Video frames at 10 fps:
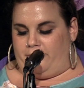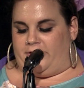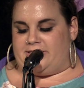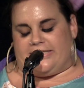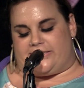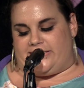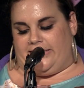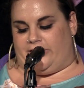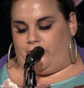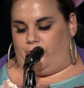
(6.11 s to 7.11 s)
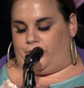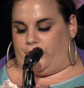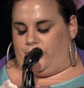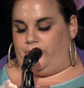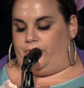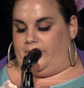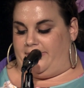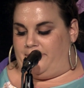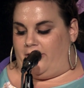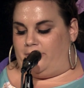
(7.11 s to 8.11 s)
for the 16-year-old girl who
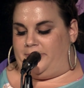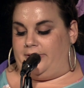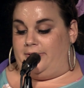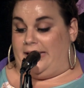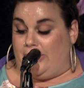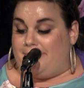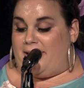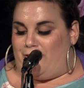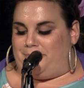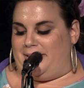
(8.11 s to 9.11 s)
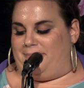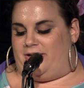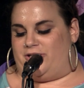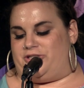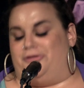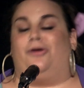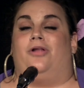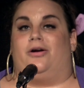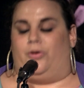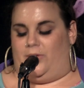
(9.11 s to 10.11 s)
emailed me because she no
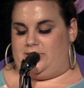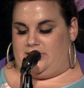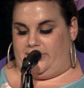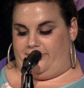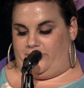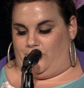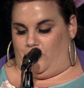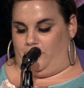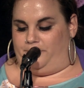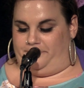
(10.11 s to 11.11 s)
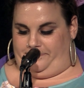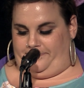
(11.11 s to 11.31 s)
longer wants to leave her home.